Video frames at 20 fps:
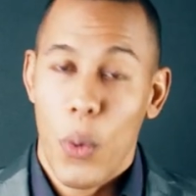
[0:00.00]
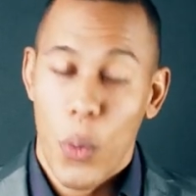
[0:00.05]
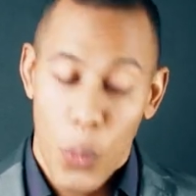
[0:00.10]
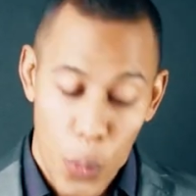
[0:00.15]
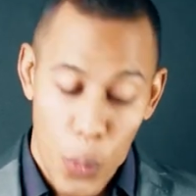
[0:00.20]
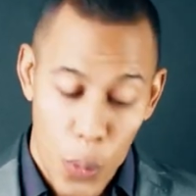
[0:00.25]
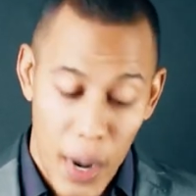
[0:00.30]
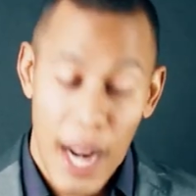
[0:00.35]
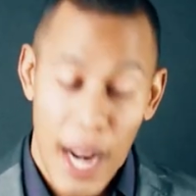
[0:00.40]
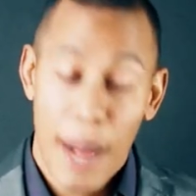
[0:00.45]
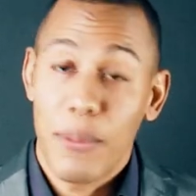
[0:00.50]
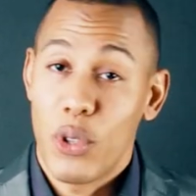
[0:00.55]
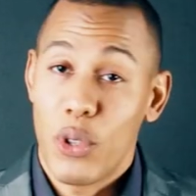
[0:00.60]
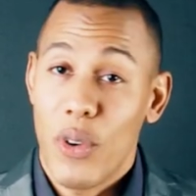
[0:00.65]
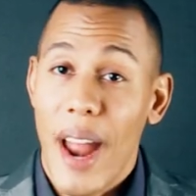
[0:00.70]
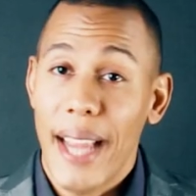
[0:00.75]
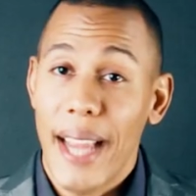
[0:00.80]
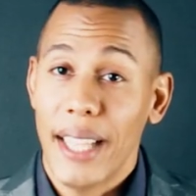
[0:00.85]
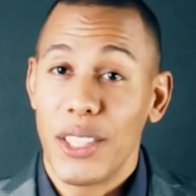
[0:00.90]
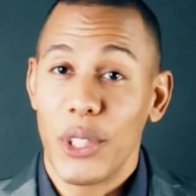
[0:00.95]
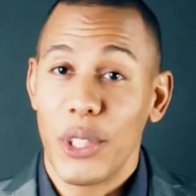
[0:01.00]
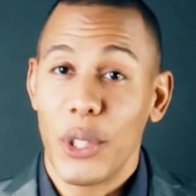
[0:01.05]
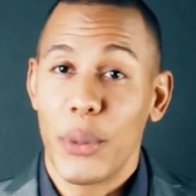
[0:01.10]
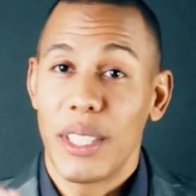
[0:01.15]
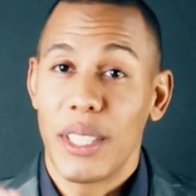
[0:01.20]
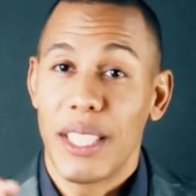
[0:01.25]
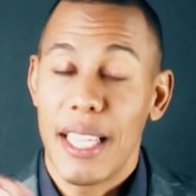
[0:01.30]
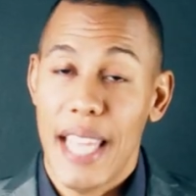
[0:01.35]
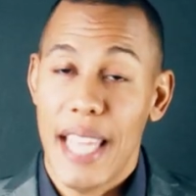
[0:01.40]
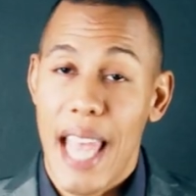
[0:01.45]
What I'm trying to do
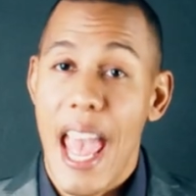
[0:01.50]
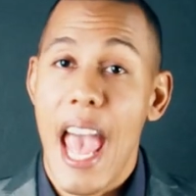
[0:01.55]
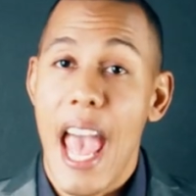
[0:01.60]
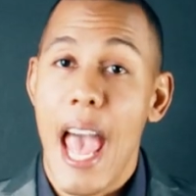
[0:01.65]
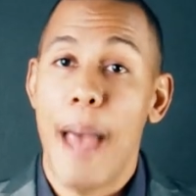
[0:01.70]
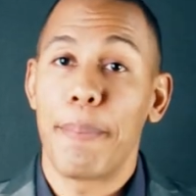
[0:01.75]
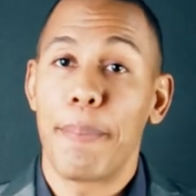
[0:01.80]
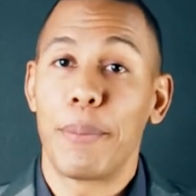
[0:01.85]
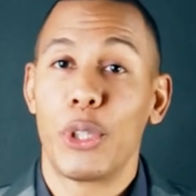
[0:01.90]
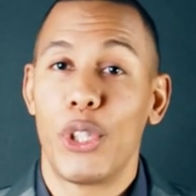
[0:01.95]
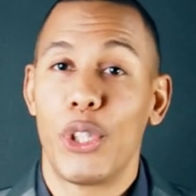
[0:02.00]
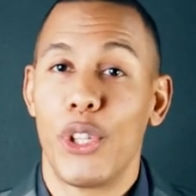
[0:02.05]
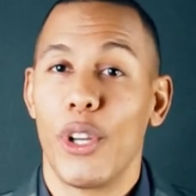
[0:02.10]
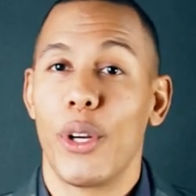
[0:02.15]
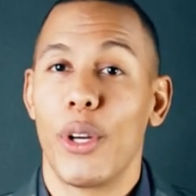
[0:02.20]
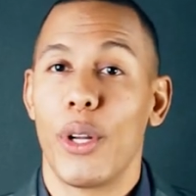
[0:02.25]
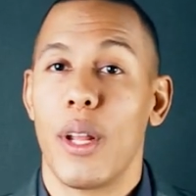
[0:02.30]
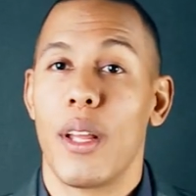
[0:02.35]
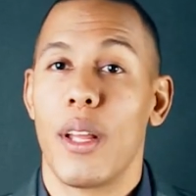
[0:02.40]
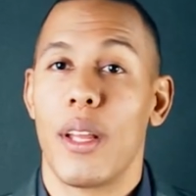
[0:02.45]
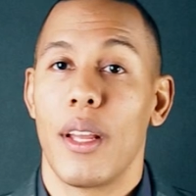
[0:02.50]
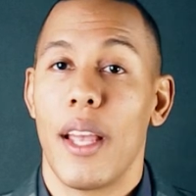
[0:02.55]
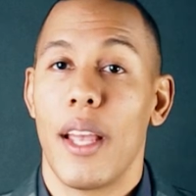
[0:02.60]
is this app should,